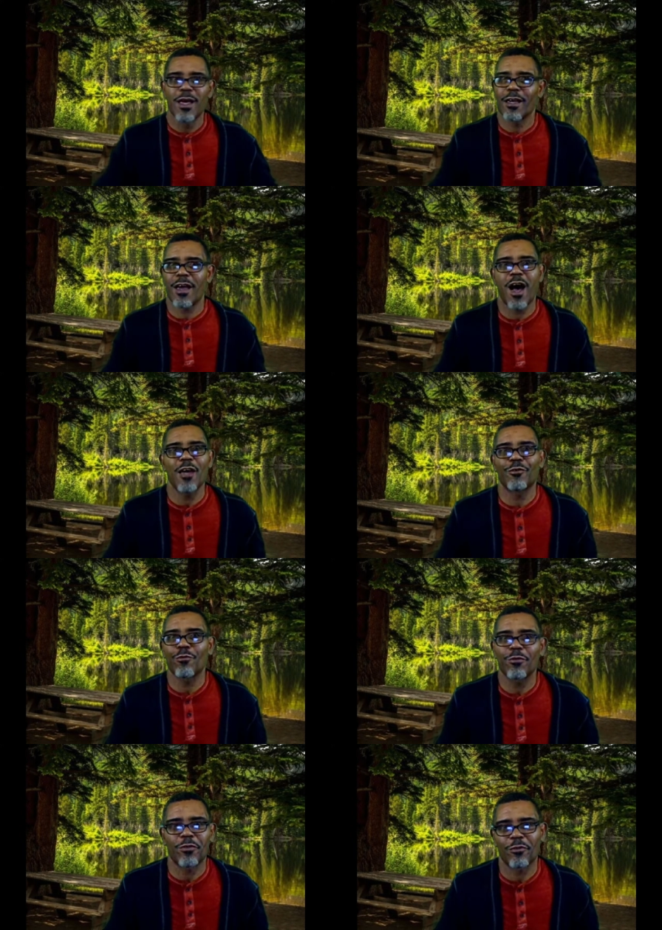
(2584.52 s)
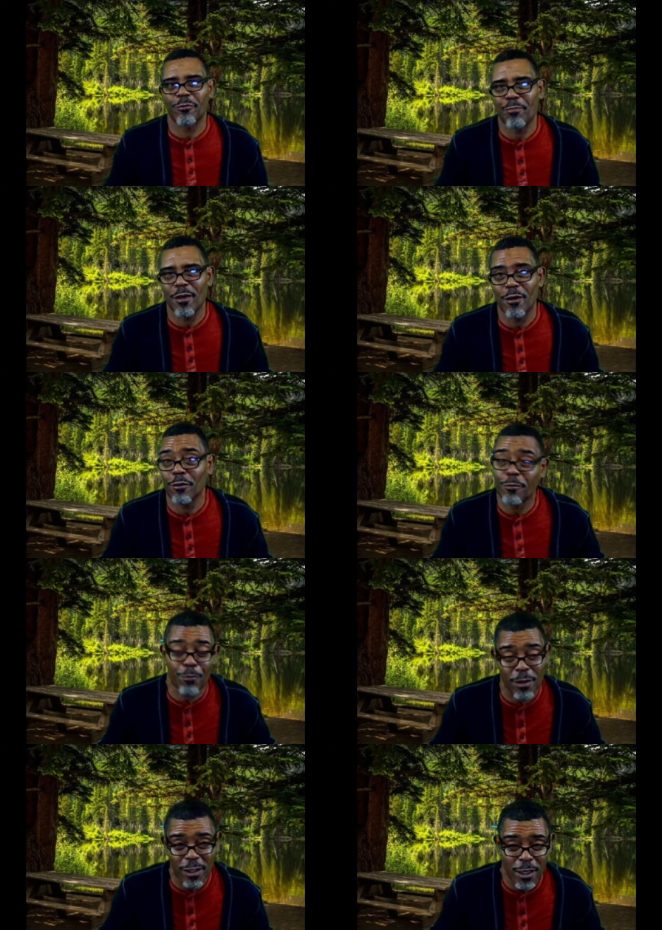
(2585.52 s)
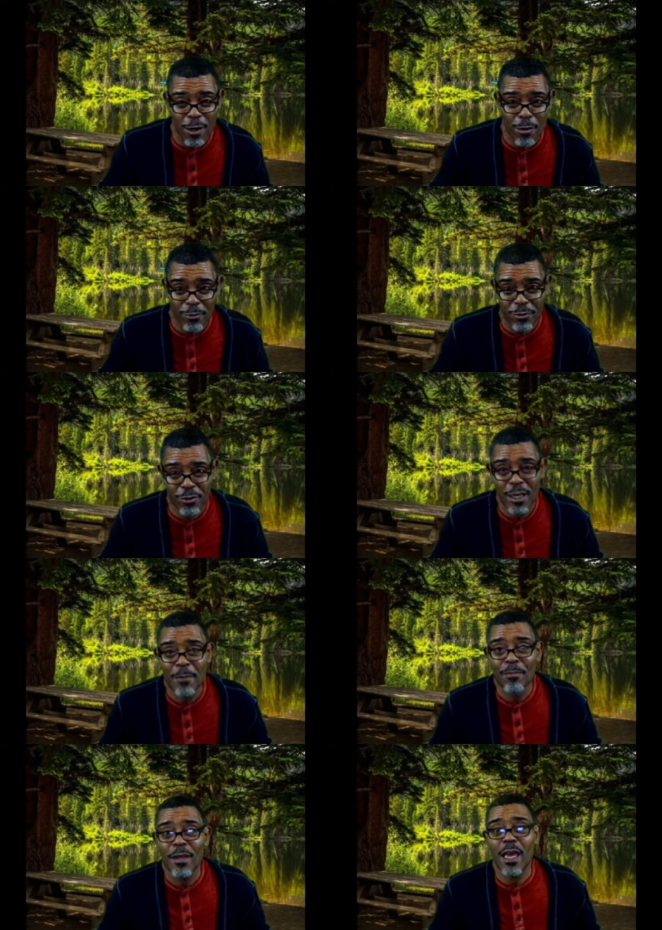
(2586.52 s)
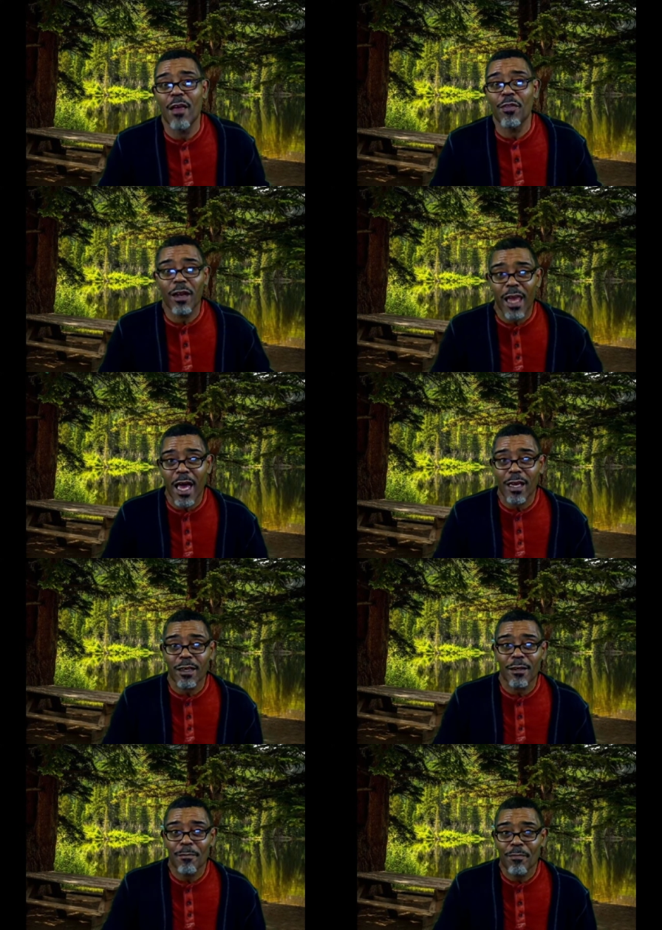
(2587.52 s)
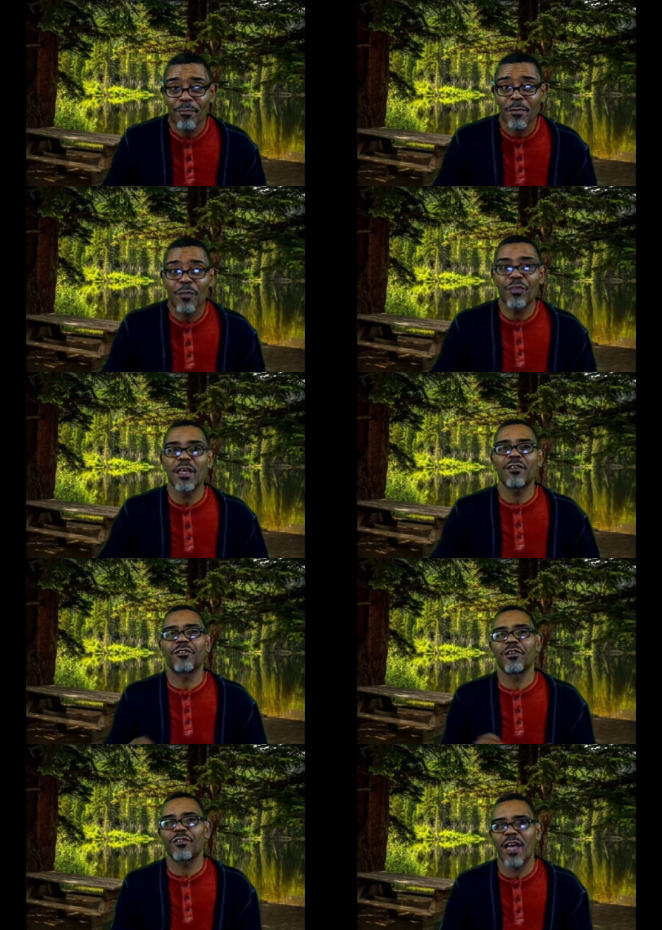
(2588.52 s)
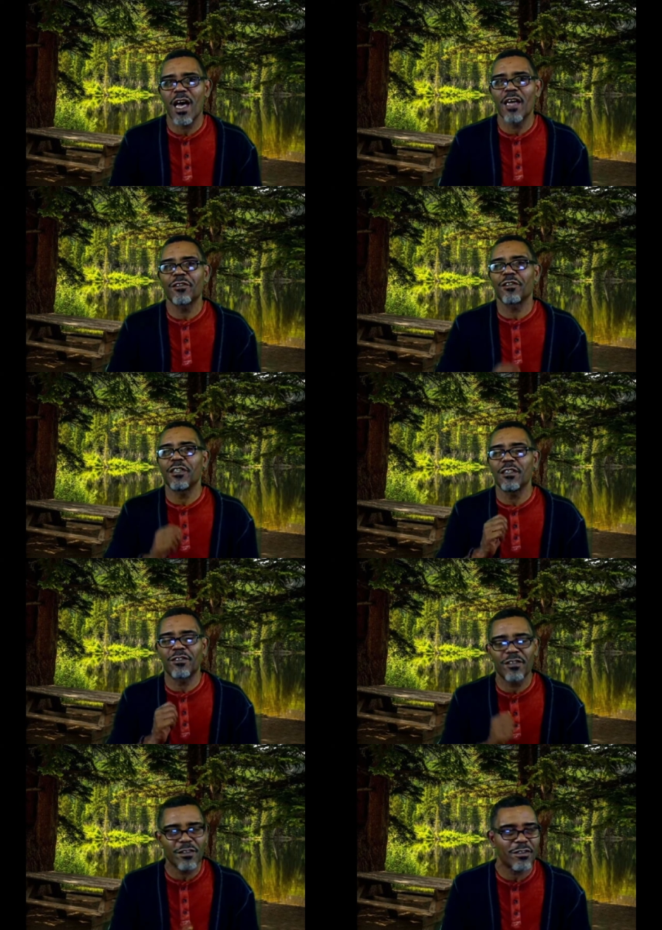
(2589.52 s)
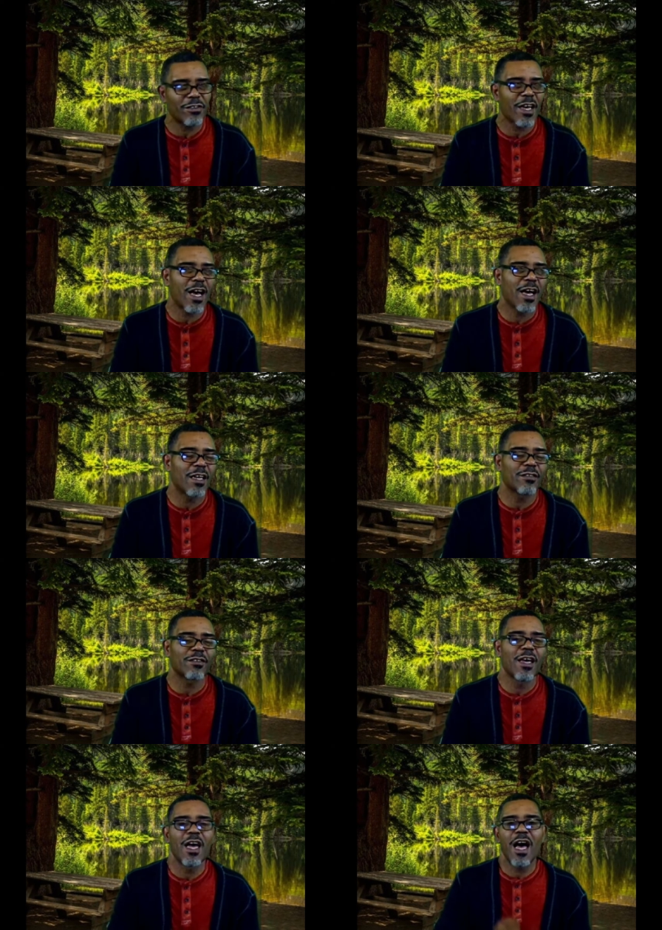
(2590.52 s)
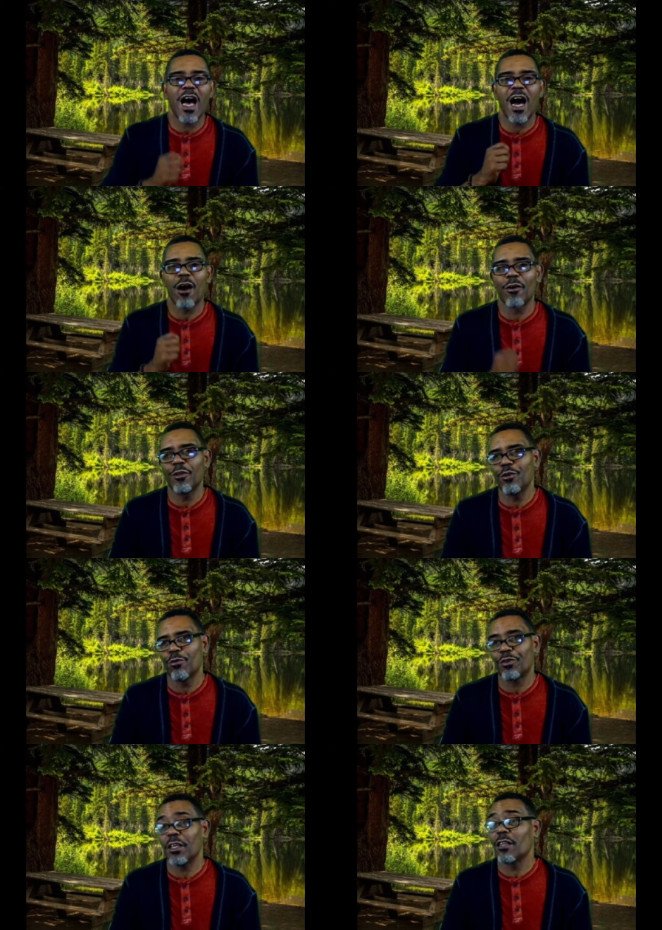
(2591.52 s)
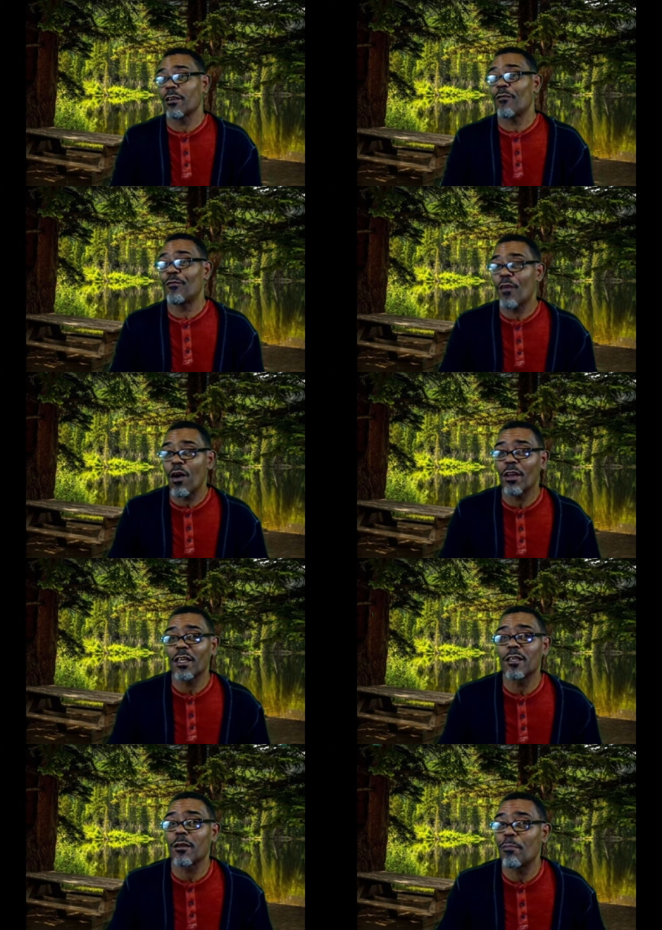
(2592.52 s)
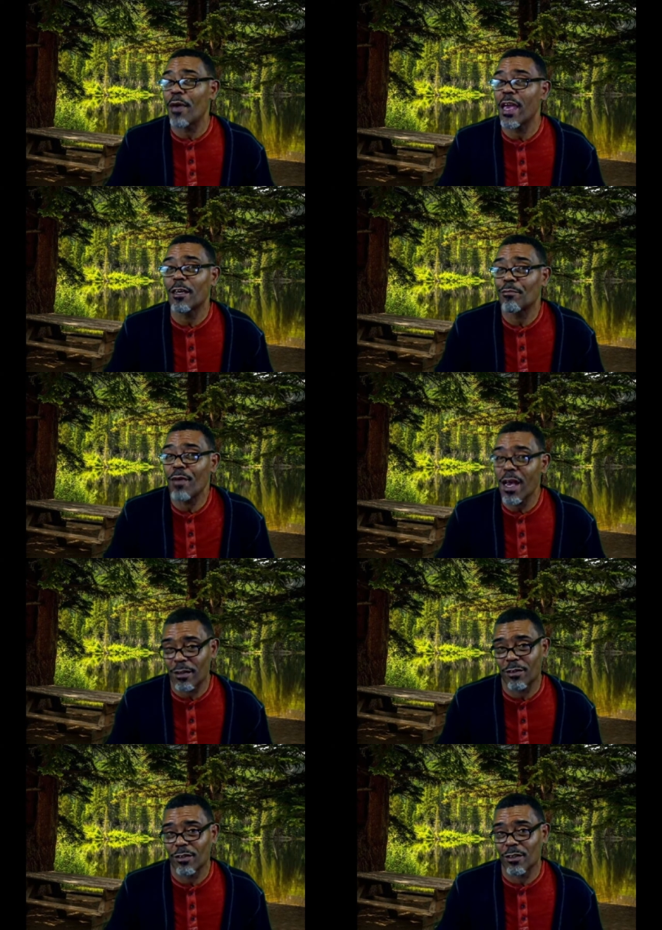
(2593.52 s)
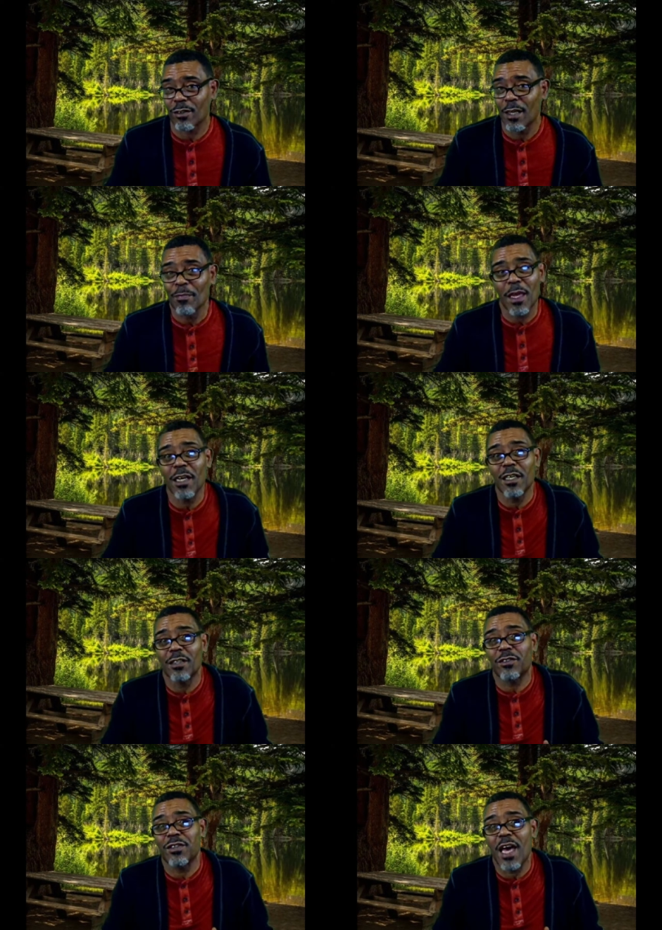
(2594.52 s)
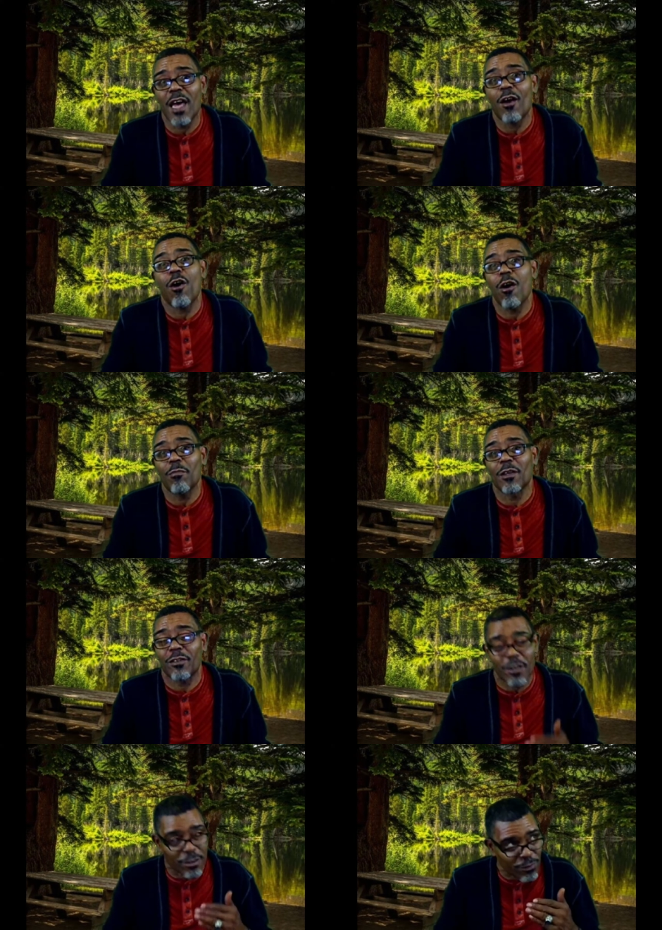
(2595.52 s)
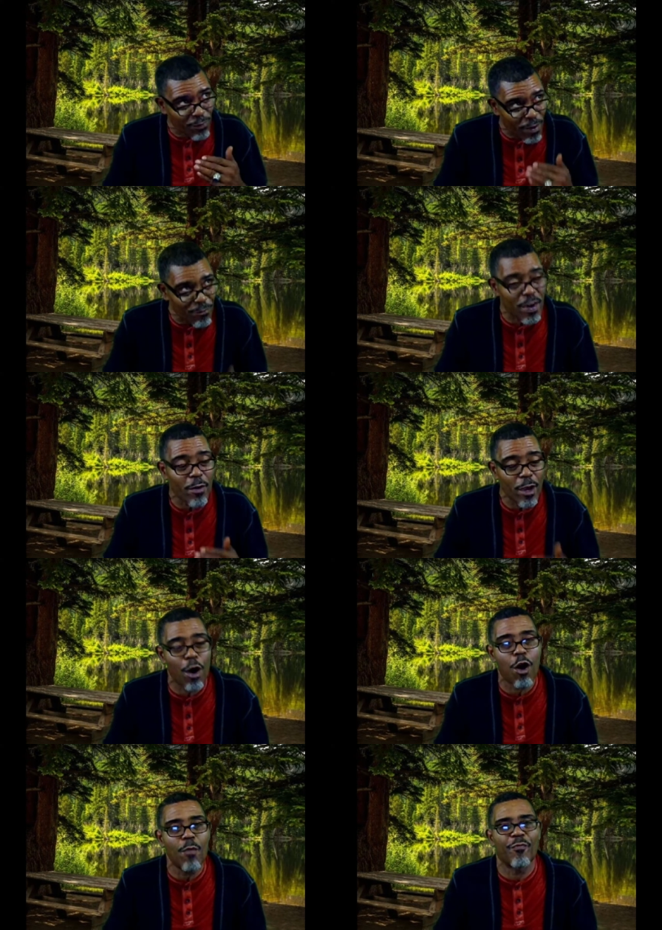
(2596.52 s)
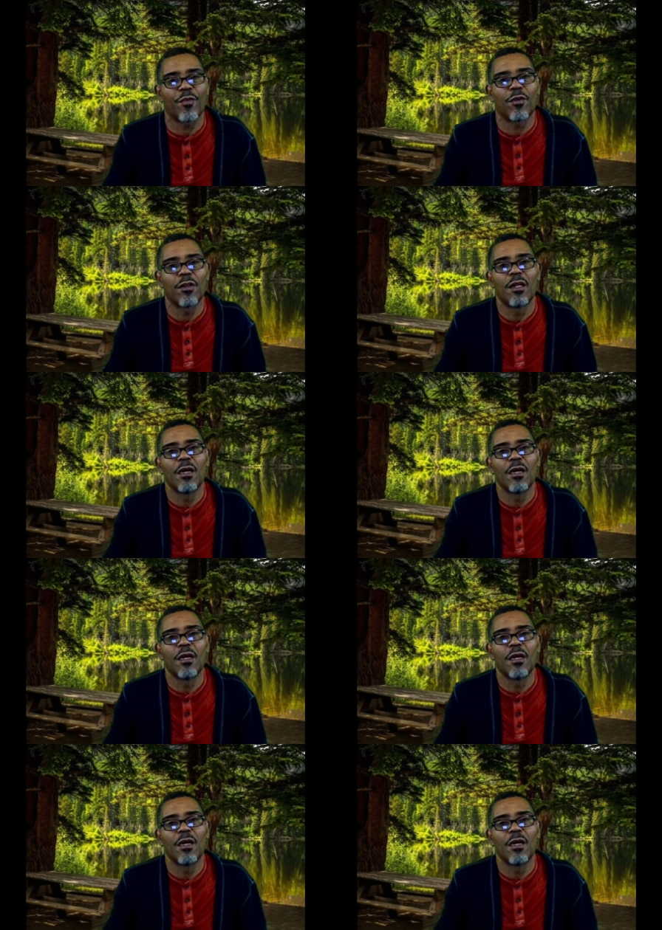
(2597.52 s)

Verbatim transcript: conjurers or spells, friendly ghosts, and the like, things designed to desensitize our youth into falling into pagan practices. And it's not harmless, it's very harmful.